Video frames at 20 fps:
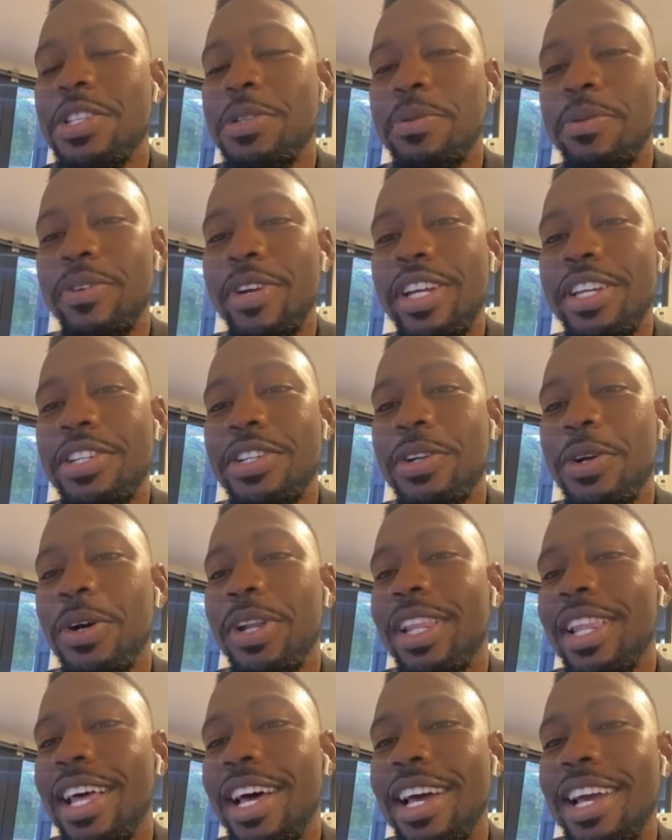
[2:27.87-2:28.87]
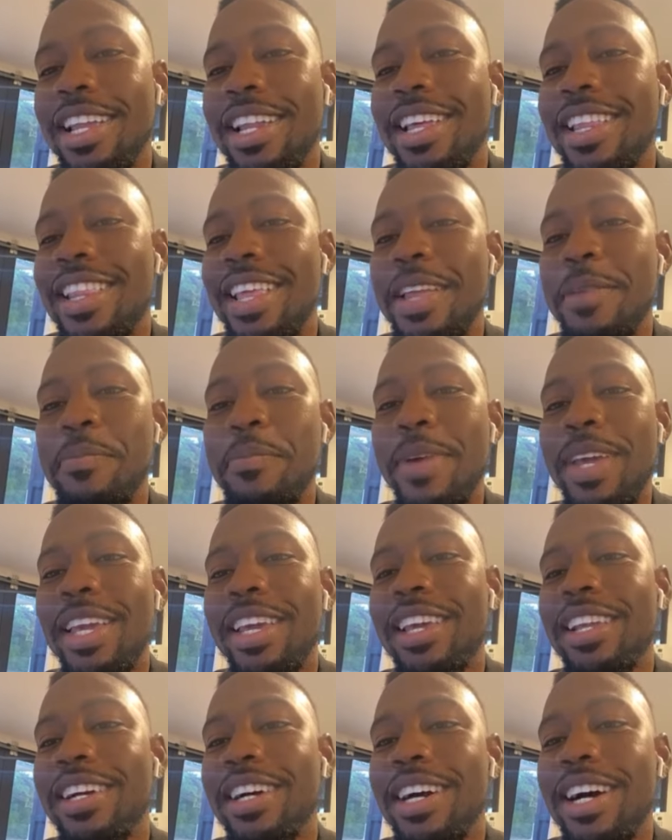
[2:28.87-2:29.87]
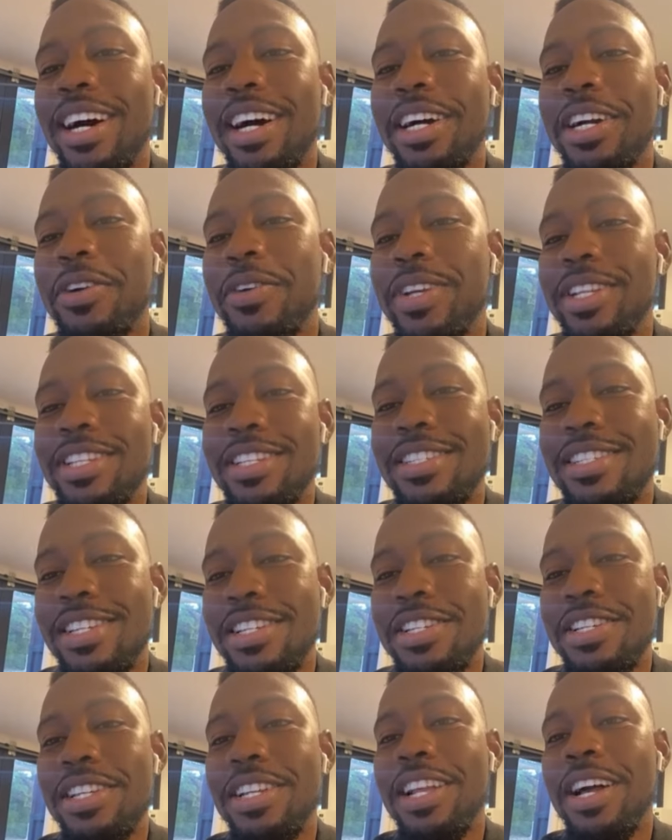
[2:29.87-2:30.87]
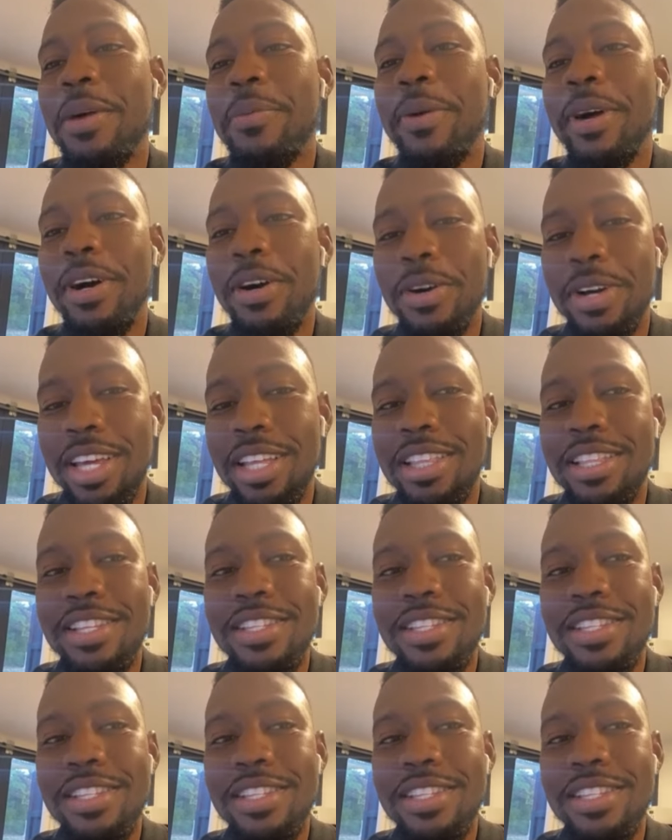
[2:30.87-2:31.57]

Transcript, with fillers: inspiration online and then making a concrete decision about okay,